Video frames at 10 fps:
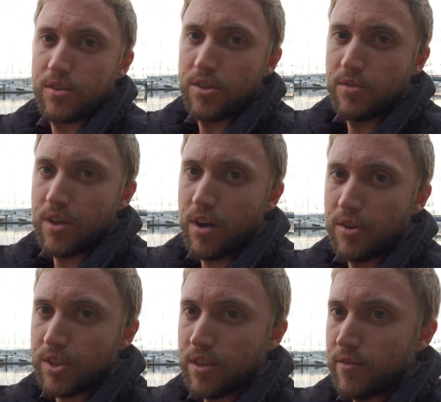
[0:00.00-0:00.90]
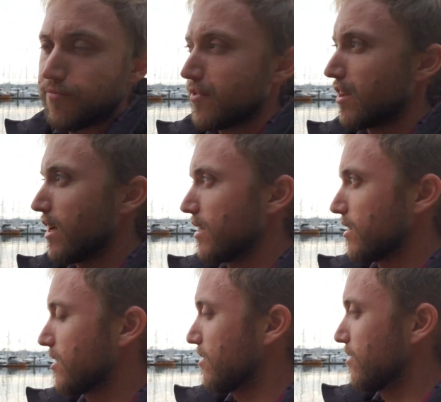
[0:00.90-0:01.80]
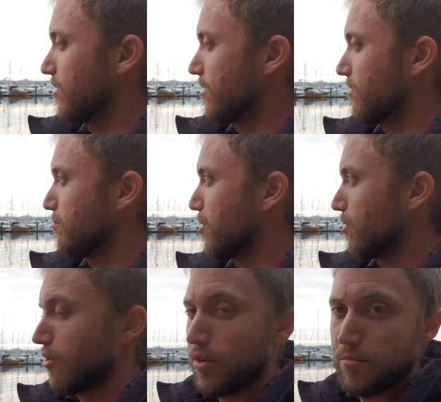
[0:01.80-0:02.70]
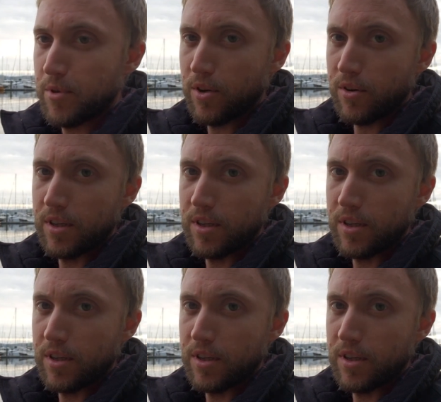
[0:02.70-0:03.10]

to the ocean that is pure, pure